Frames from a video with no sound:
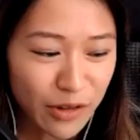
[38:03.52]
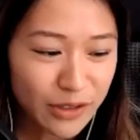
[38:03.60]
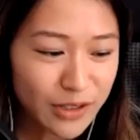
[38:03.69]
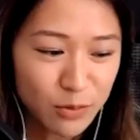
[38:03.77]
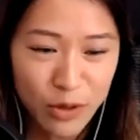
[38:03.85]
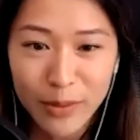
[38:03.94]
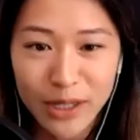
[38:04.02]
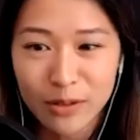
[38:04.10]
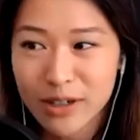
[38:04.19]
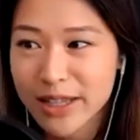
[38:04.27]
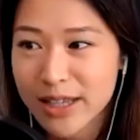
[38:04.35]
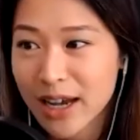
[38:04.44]
these women who
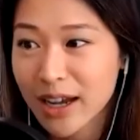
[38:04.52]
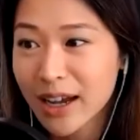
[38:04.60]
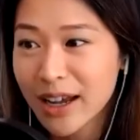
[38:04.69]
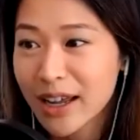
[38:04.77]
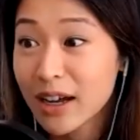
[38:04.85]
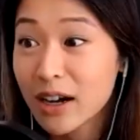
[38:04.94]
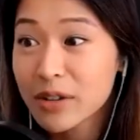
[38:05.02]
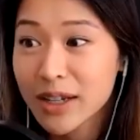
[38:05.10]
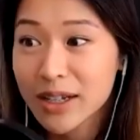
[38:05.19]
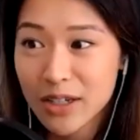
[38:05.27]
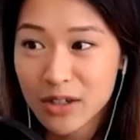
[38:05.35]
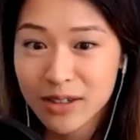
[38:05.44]
are saying oh the
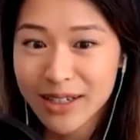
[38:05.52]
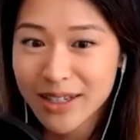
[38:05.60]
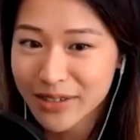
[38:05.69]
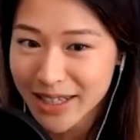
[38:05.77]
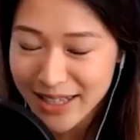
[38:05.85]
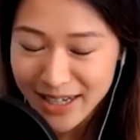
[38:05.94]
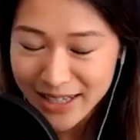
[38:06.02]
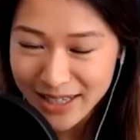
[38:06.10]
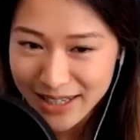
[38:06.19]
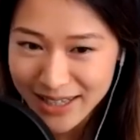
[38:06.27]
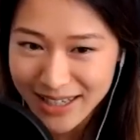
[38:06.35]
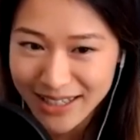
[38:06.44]
industry is really
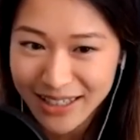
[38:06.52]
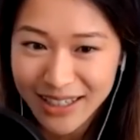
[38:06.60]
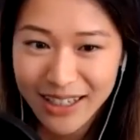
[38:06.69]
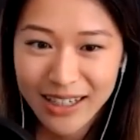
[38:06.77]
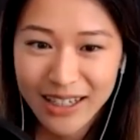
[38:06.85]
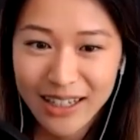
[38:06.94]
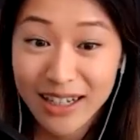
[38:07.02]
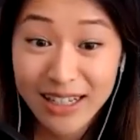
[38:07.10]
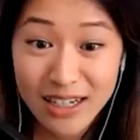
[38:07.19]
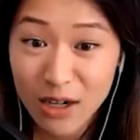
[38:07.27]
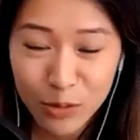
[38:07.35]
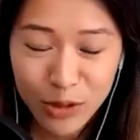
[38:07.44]
sexist it's
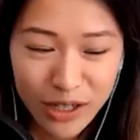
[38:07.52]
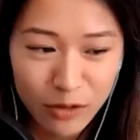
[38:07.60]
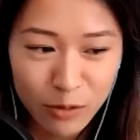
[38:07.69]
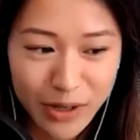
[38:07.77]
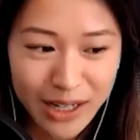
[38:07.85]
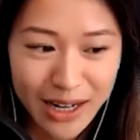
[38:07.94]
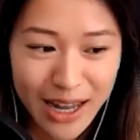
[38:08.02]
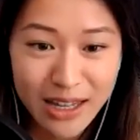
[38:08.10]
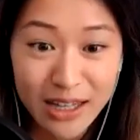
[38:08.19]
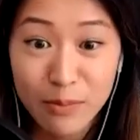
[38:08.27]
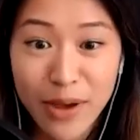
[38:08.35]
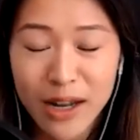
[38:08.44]
not working for me and then
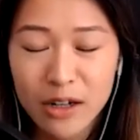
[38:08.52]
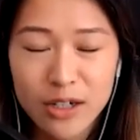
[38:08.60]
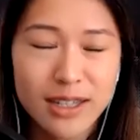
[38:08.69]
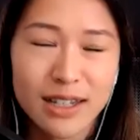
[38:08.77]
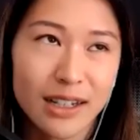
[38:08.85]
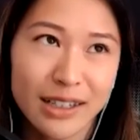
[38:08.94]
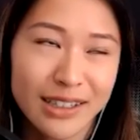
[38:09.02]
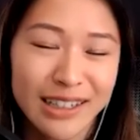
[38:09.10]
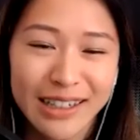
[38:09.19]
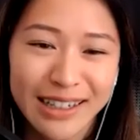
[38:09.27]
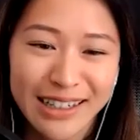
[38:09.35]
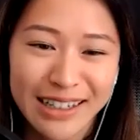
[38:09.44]
the men are just like
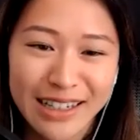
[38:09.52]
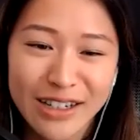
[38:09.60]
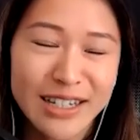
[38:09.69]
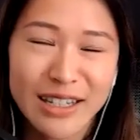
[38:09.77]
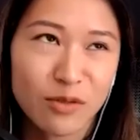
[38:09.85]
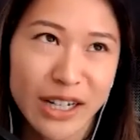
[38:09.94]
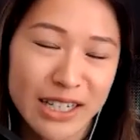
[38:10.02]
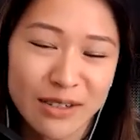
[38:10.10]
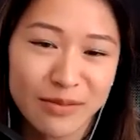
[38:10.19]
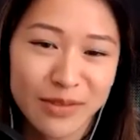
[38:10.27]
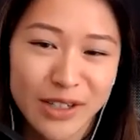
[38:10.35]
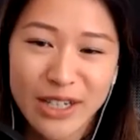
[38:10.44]
you're just a
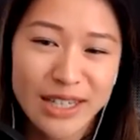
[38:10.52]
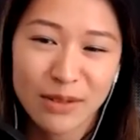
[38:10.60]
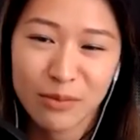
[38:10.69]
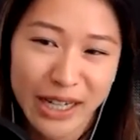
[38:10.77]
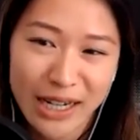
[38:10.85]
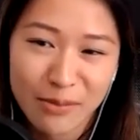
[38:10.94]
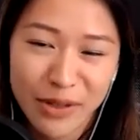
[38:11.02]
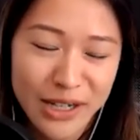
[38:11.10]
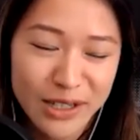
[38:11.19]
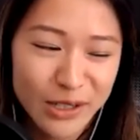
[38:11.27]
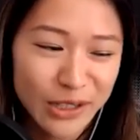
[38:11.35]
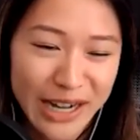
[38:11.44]
victim you're just complaining
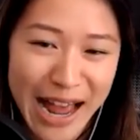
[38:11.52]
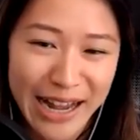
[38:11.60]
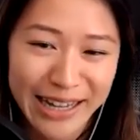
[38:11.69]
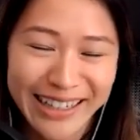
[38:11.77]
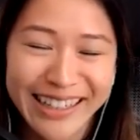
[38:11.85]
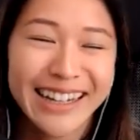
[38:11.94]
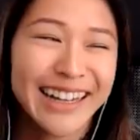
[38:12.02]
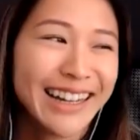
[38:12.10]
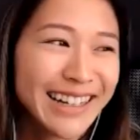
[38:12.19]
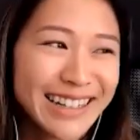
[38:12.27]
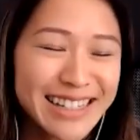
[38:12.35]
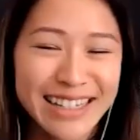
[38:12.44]
because you can hack it
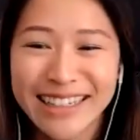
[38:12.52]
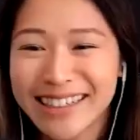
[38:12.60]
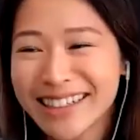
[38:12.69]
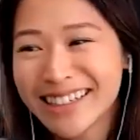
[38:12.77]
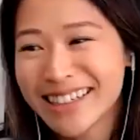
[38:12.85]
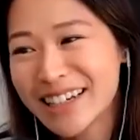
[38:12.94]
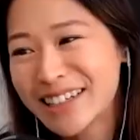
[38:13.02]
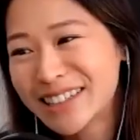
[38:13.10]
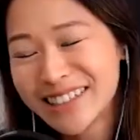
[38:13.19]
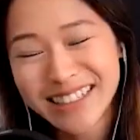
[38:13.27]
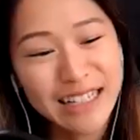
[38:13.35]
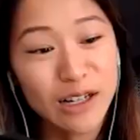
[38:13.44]
it's like you
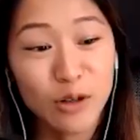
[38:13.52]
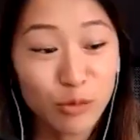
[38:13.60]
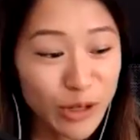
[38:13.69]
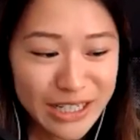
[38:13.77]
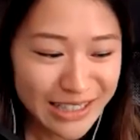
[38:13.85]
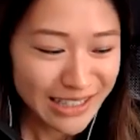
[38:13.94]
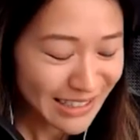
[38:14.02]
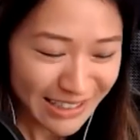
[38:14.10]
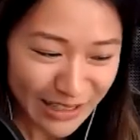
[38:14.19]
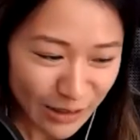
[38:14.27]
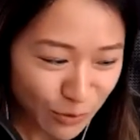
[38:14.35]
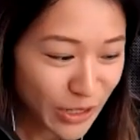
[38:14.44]
know which
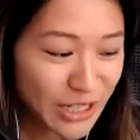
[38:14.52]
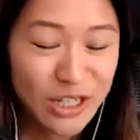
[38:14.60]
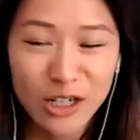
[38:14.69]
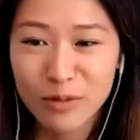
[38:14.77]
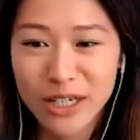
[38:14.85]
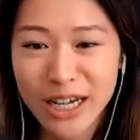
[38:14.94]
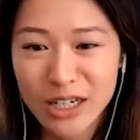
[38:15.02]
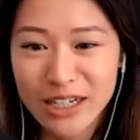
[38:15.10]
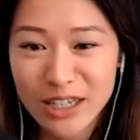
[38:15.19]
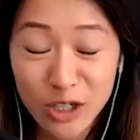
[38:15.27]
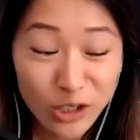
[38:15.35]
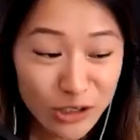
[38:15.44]
which interpretation
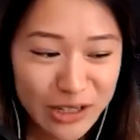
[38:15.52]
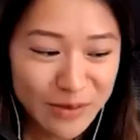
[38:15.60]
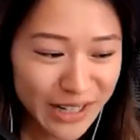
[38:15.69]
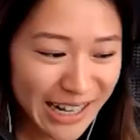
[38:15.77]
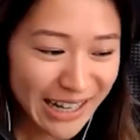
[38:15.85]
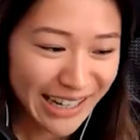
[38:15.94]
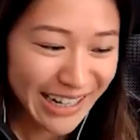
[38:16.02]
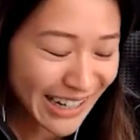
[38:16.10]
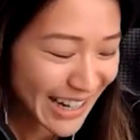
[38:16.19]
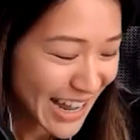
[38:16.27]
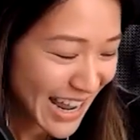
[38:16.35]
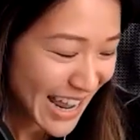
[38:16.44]
is true i mean i think
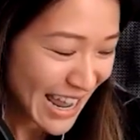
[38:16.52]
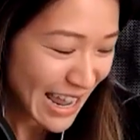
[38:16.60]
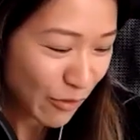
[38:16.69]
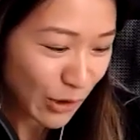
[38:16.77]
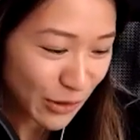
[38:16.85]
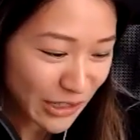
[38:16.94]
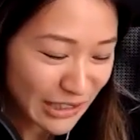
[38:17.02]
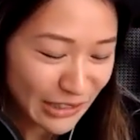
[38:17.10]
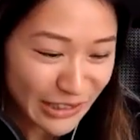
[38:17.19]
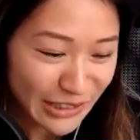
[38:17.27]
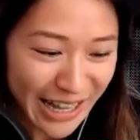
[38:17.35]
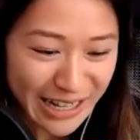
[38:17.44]
if we were to
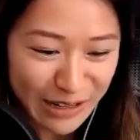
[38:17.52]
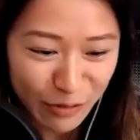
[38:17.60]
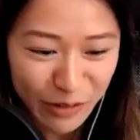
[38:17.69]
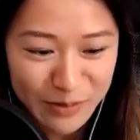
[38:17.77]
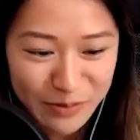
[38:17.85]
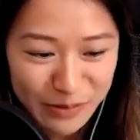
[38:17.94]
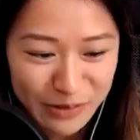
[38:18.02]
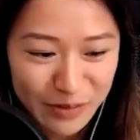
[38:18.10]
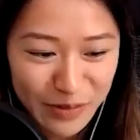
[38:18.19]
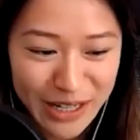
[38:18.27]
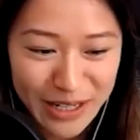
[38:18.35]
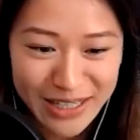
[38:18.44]
look at it from
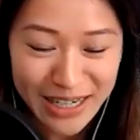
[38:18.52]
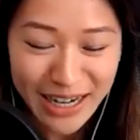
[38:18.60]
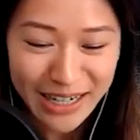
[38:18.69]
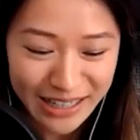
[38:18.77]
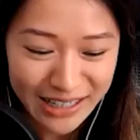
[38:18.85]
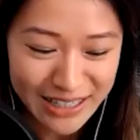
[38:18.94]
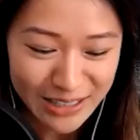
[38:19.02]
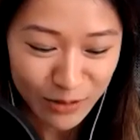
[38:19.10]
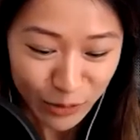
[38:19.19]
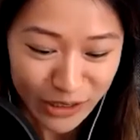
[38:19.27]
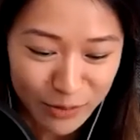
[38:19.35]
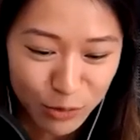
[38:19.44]
the outside i think it's
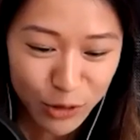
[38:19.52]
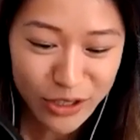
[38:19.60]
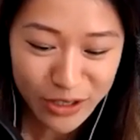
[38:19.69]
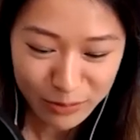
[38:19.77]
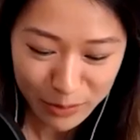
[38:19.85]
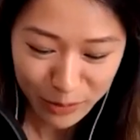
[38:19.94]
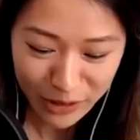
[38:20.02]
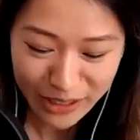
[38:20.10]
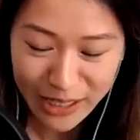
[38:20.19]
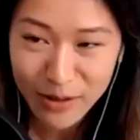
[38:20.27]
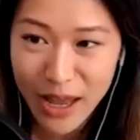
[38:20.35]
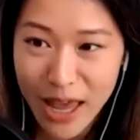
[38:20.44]
really important to remember
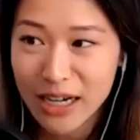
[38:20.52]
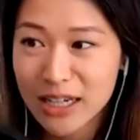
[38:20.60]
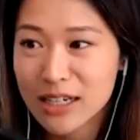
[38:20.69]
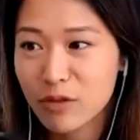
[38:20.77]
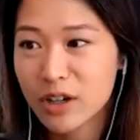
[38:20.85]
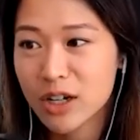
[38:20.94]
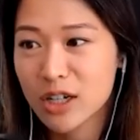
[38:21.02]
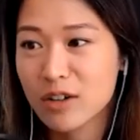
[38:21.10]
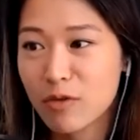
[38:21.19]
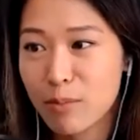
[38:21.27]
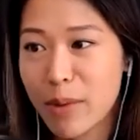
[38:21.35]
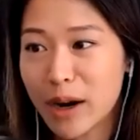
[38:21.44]
that any definition
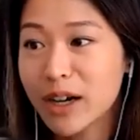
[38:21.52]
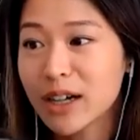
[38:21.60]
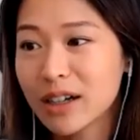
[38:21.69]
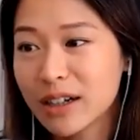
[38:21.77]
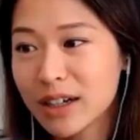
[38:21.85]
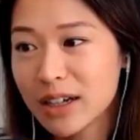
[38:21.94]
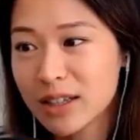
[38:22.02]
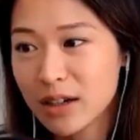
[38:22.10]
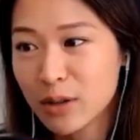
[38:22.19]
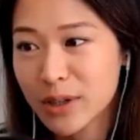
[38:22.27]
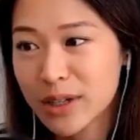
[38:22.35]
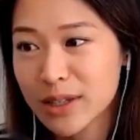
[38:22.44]
of merit is
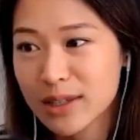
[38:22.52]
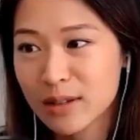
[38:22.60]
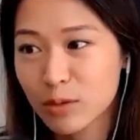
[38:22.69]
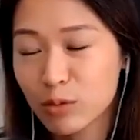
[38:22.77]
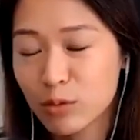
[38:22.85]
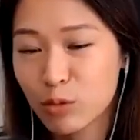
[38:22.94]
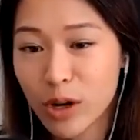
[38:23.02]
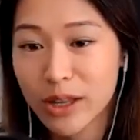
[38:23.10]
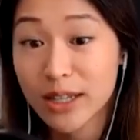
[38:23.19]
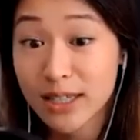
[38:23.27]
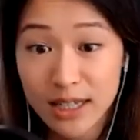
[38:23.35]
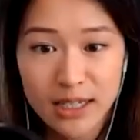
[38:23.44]
always one
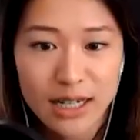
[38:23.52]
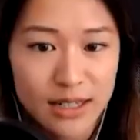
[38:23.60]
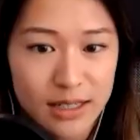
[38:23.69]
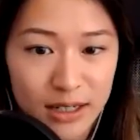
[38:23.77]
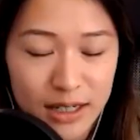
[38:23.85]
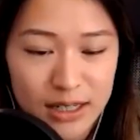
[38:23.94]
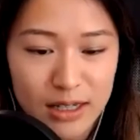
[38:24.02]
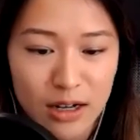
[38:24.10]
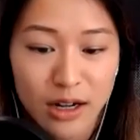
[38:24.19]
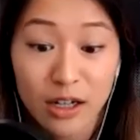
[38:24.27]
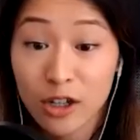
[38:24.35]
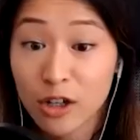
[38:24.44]
that's contested it's
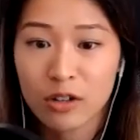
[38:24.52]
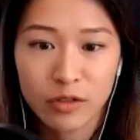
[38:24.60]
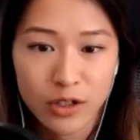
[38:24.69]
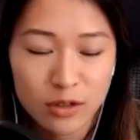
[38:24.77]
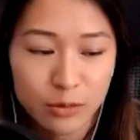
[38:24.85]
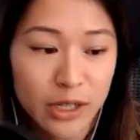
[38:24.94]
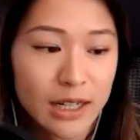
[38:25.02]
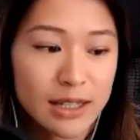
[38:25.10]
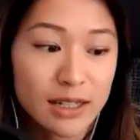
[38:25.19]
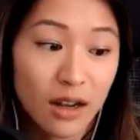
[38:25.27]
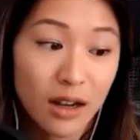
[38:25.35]
not a universal one it's